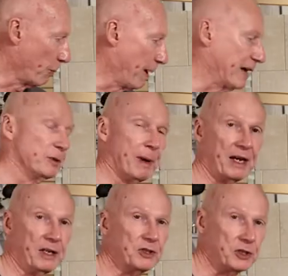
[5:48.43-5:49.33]
For
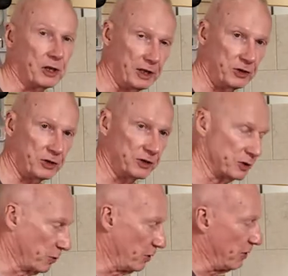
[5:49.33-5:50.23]
back-to-back
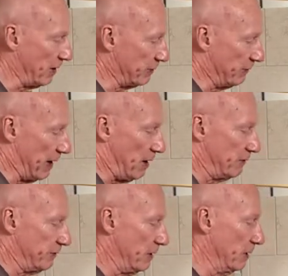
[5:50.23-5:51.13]
installations, where you have a
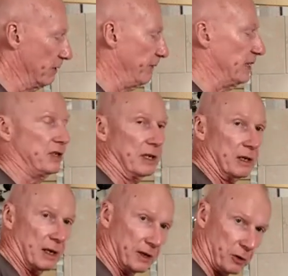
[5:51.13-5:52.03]
valve
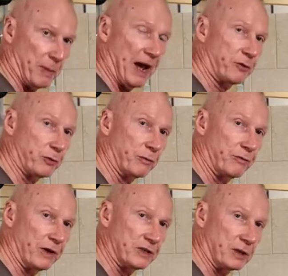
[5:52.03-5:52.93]
facing another
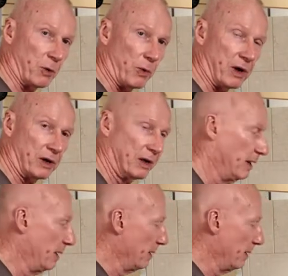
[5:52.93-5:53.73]
bathroom facing away,